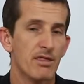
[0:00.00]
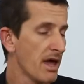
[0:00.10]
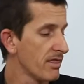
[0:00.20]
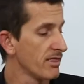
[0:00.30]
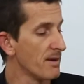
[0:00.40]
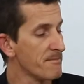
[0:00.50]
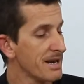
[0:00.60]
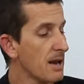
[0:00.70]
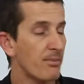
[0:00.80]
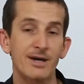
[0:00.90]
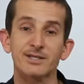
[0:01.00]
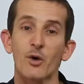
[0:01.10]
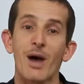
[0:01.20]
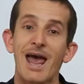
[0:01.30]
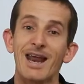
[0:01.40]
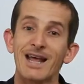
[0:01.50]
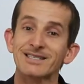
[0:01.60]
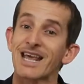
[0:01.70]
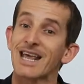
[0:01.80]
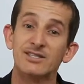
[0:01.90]
then the MiniPresso
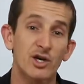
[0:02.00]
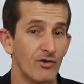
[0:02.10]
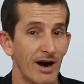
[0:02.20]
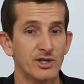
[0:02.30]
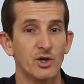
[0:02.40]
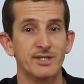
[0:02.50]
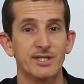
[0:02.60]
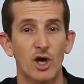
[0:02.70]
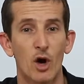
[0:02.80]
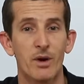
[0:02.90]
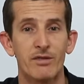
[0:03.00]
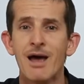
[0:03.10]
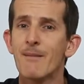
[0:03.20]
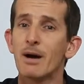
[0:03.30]
NS is a great choice to go with.